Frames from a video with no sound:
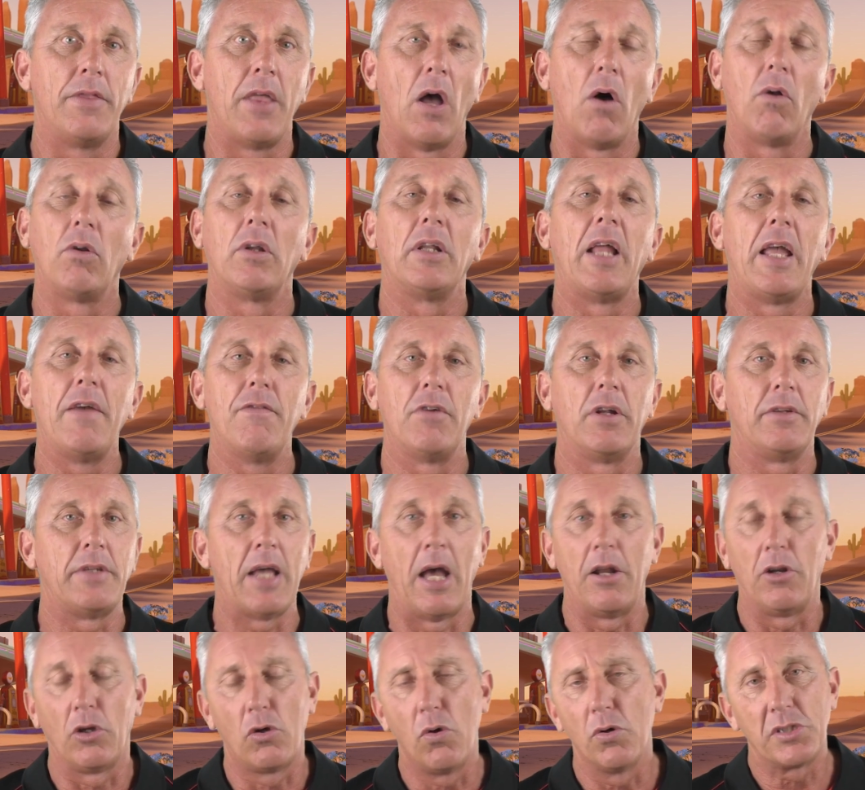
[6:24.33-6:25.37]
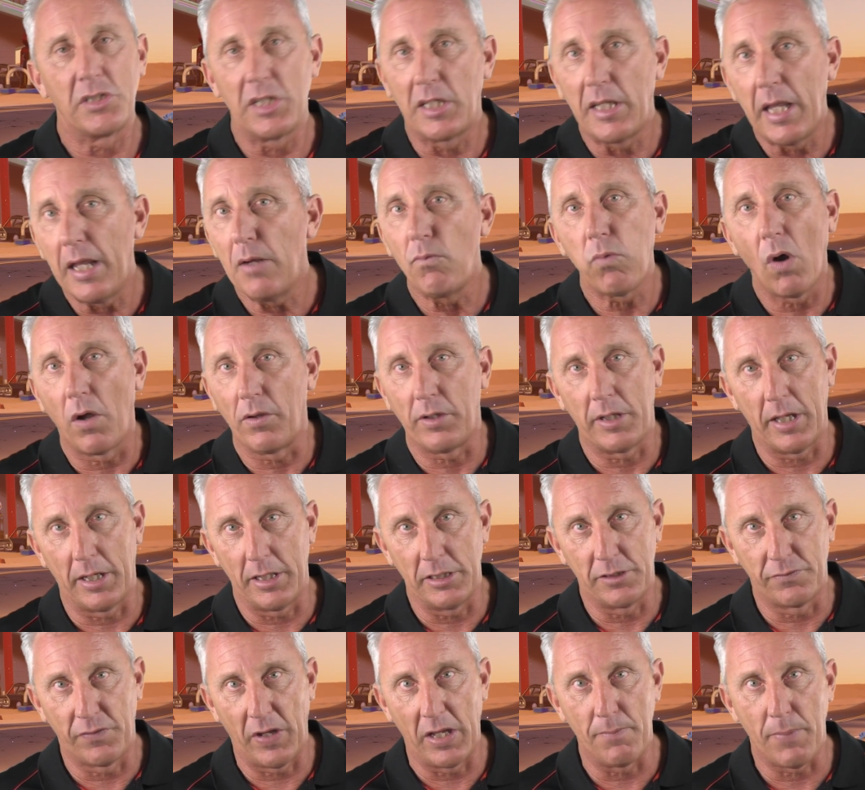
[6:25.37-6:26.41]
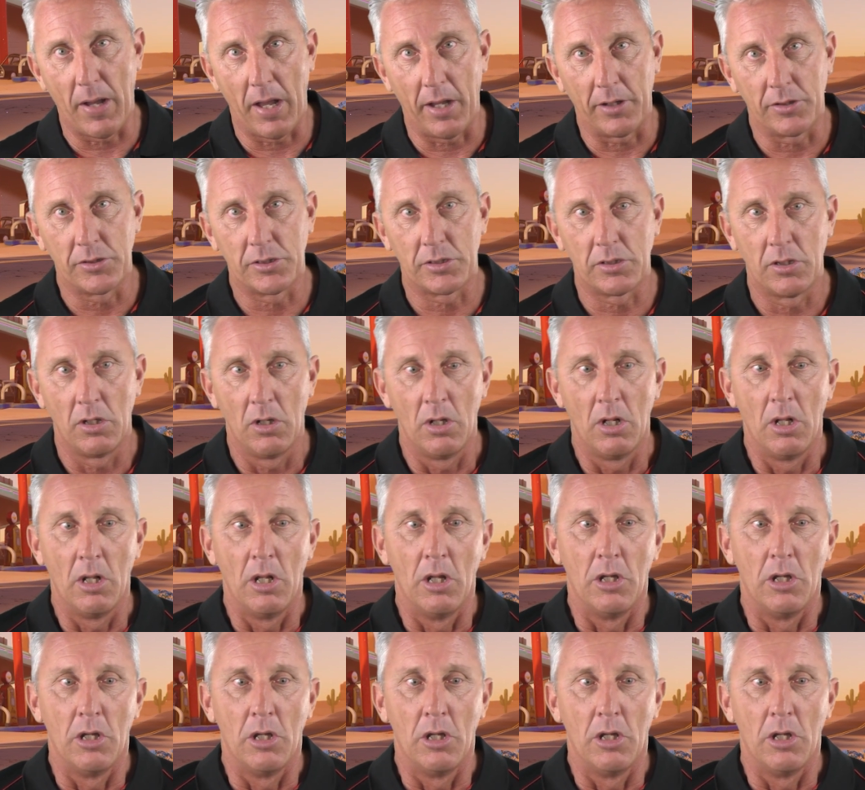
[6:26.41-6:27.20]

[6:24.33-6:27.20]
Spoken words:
They'll leave it at that. And of course, the kid won't get his V-Bucks.